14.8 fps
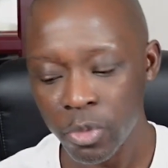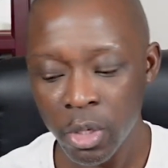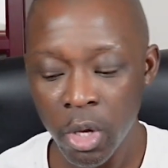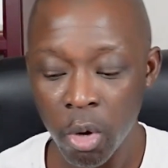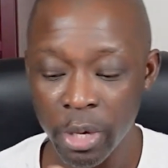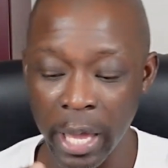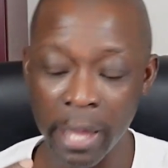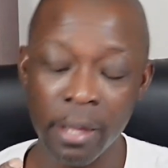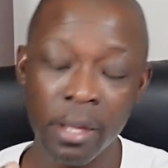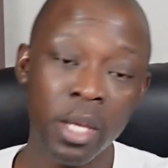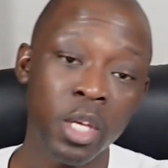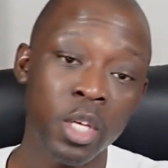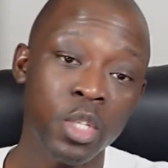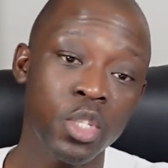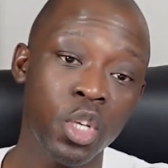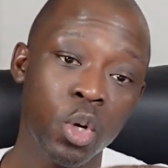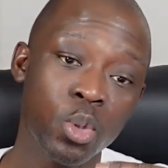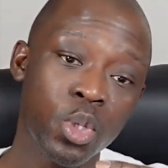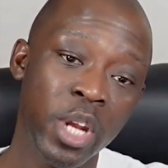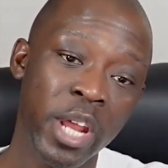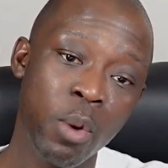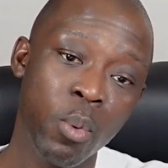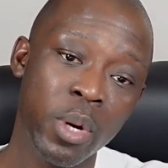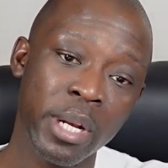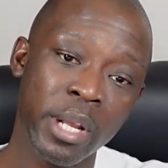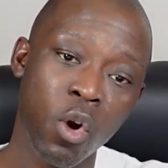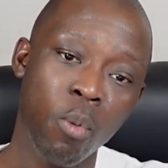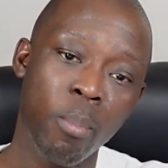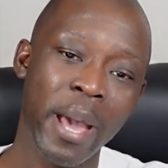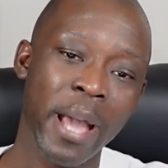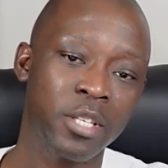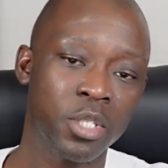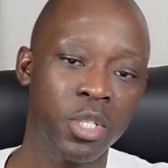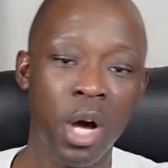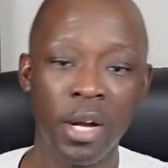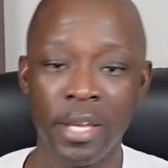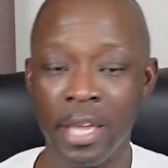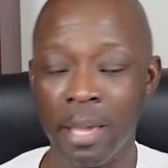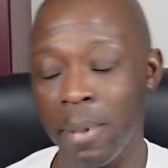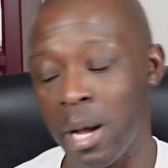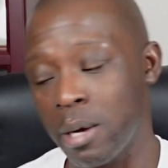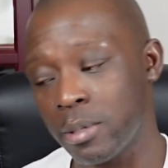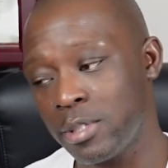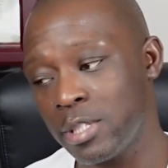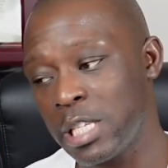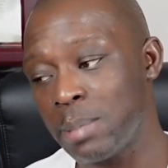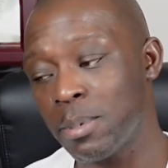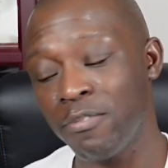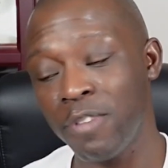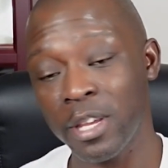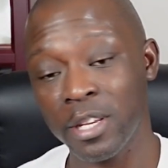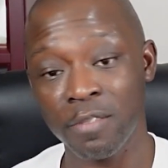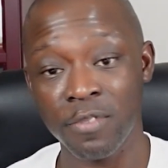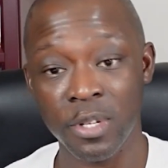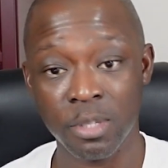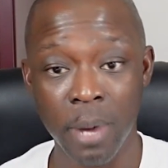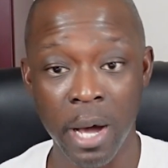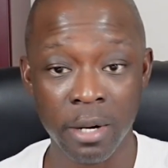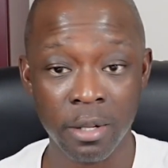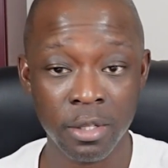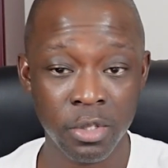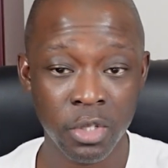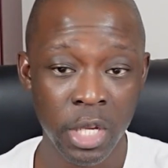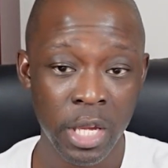Okay, so today we're going to go back to talking about team effectiveness models,